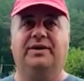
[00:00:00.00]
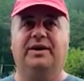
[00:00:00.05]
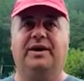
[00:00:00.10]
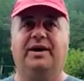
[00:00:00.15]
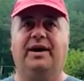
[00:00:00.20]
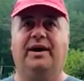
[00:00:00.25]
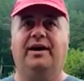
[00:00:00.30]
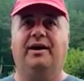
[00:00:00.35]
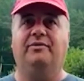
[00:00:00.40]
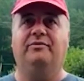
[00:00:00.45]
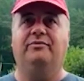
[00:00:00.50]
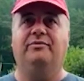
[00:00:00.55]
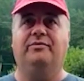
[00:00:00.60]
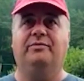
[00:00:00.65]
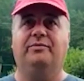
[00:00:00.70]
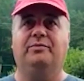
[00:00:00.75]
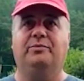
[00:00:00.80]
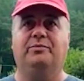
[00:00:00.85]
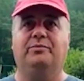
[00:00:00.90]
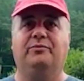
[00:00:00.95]
to have
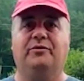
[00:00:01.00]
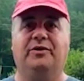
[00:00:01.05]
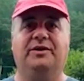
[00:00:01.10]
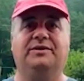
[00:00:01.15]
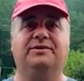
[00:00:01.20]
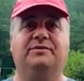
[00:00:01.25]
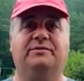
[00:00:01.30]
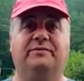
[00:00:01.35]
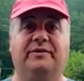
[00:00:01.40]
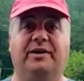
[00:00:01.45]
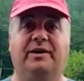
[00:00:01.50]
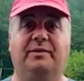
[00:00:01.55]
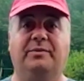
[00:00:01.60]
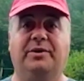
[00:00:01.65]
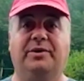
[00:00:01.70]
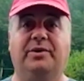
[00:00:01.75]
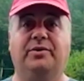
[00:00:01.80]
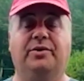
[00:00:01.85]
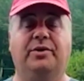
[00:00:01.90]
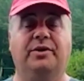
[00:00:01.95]
friends and family
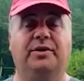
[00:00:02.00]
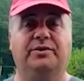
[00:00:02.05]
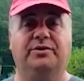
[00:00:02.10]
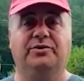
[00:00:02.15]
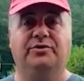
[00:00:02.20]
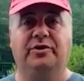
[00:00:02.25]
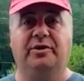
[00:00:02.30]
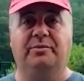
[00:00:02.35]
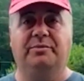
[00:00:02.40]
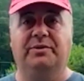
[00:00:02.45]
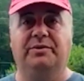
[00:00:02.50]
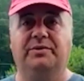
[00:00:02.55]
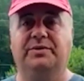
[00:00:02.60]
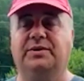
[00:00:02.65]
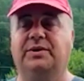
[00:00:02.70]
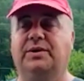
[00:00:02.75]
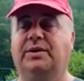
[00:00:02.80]
who could contribute